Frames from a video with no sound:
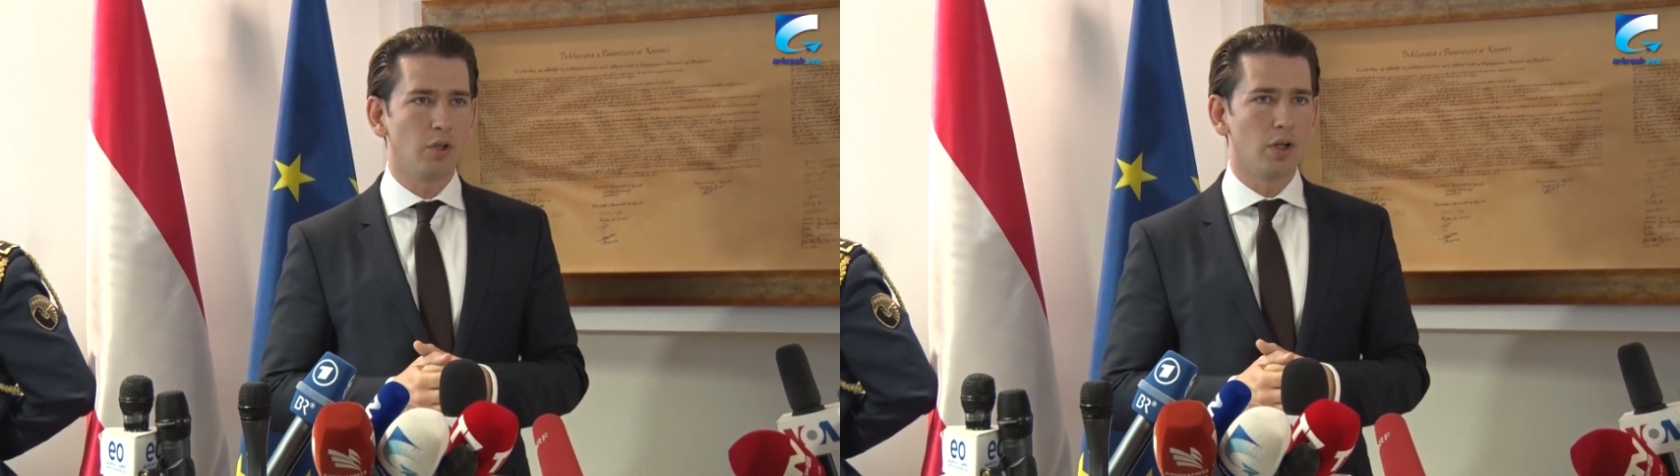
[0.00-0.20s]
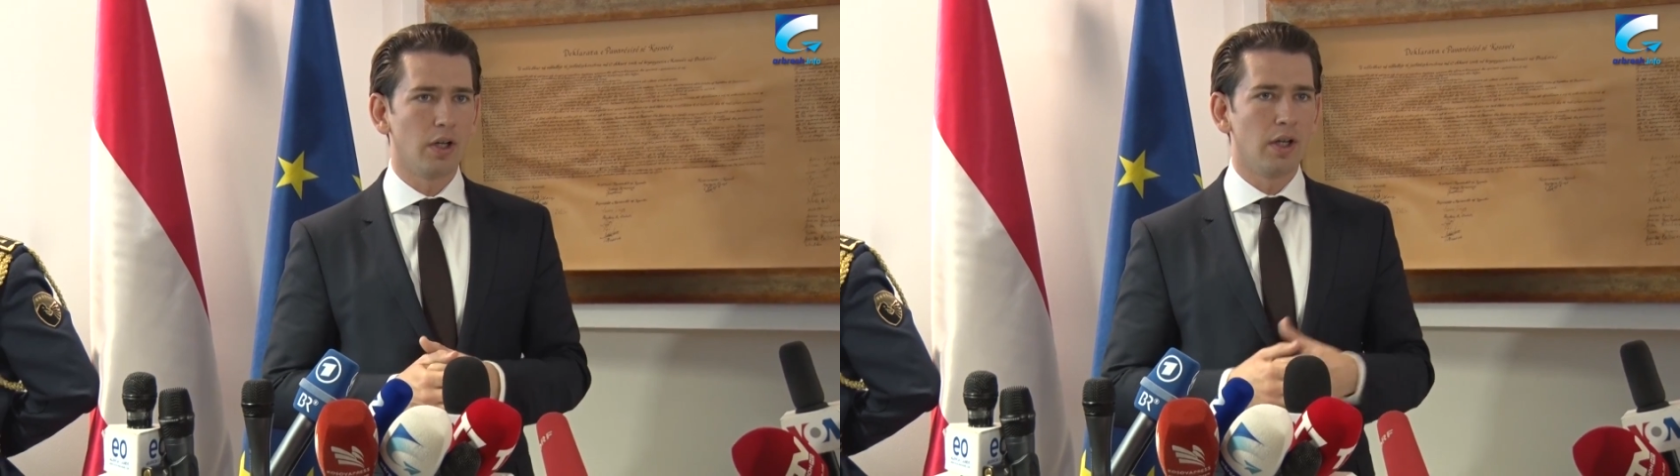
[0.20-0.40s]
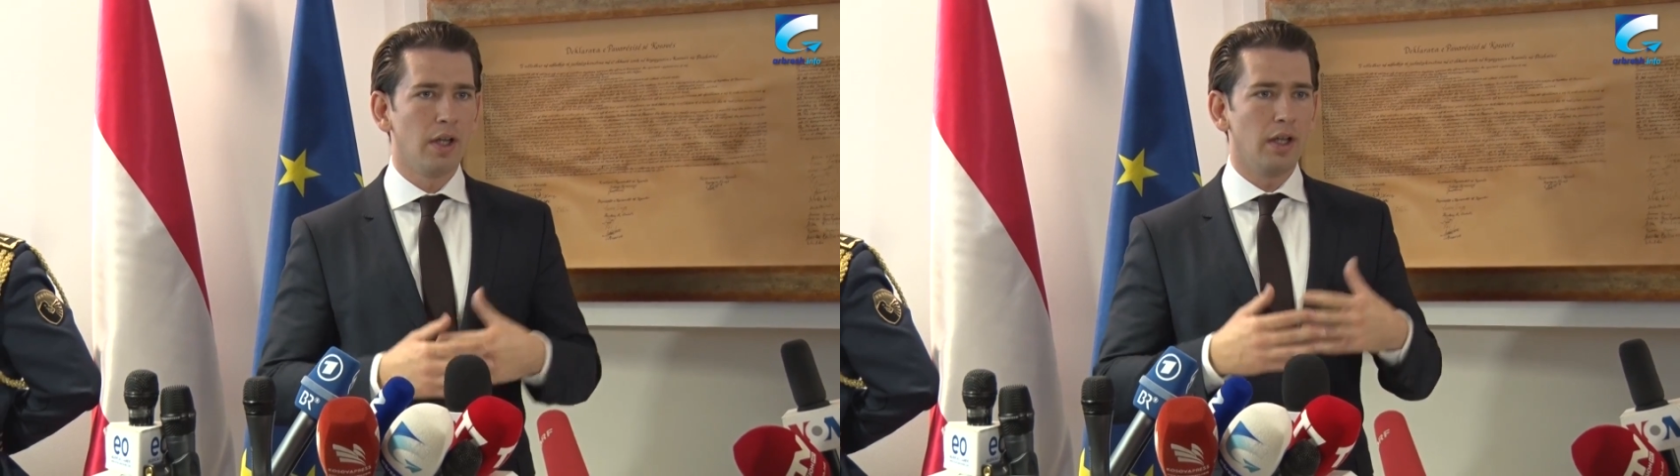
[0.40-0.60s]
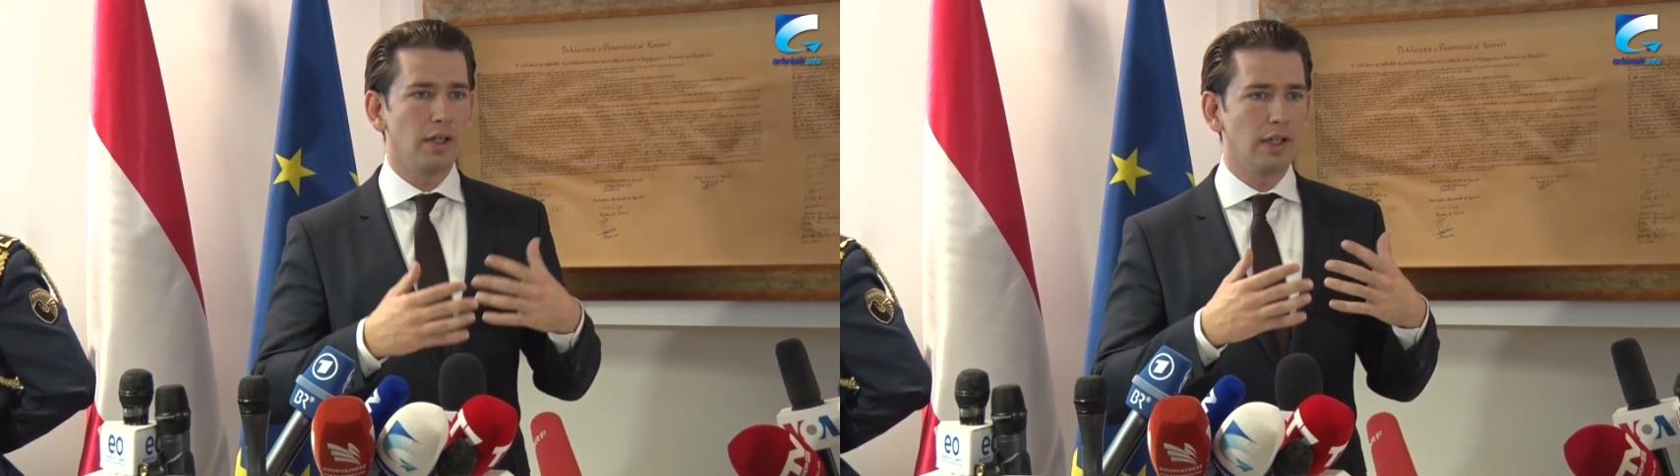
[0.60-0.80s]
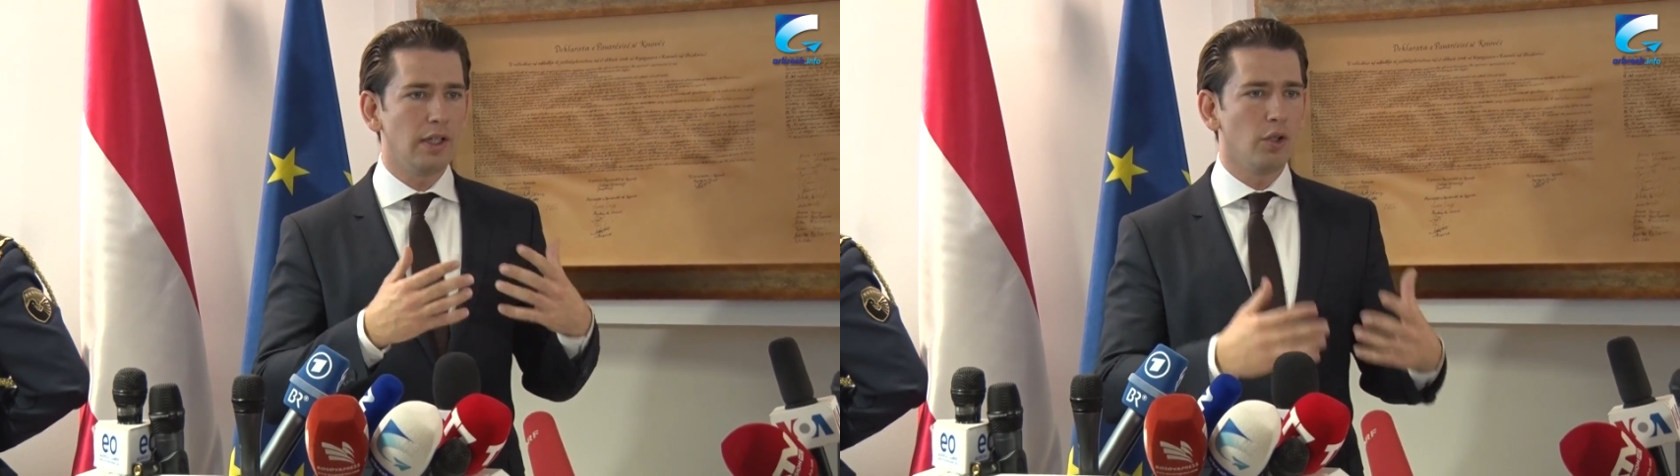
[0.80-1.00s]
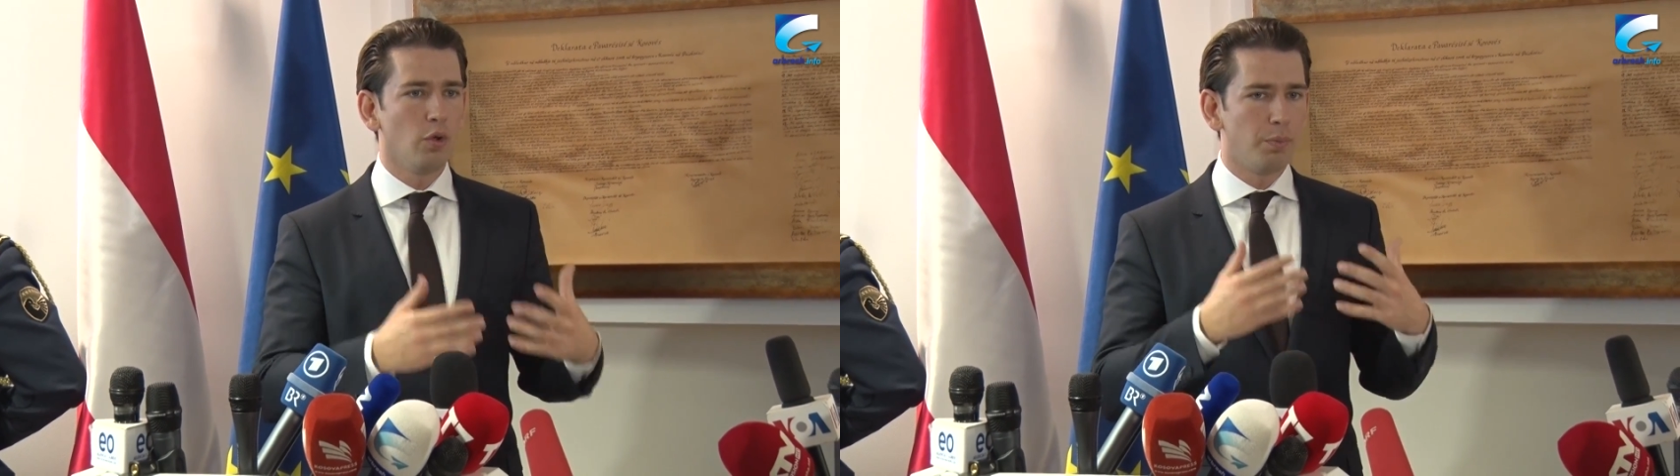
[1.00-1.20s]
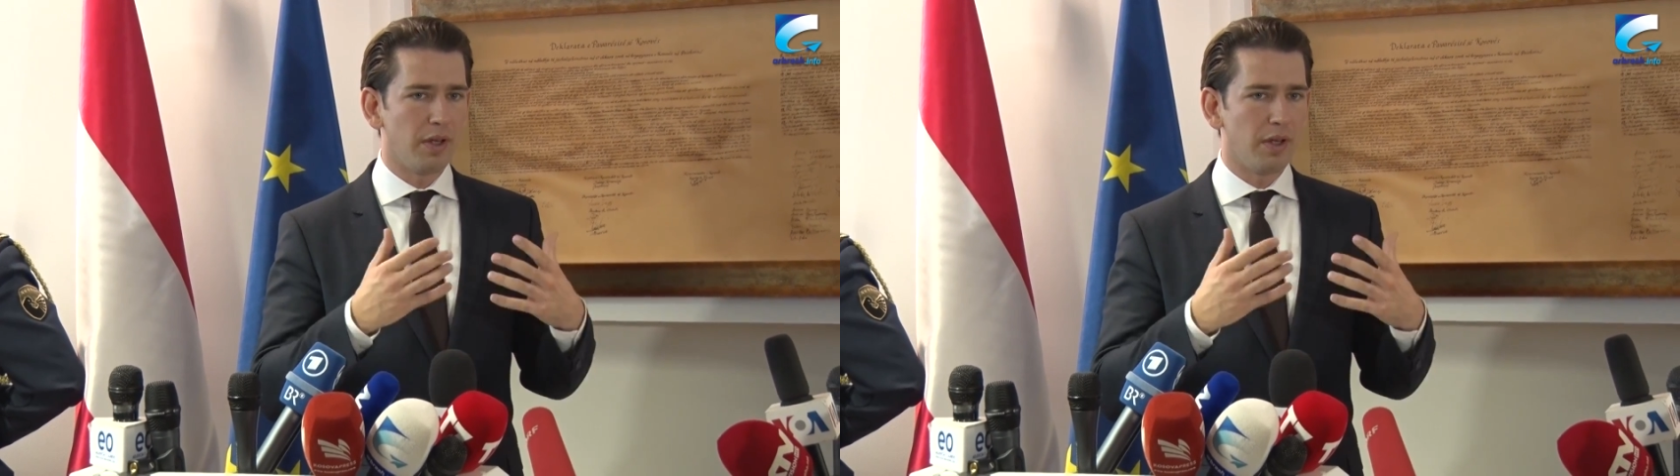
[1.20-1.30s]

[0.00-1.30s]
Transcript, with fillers: your EU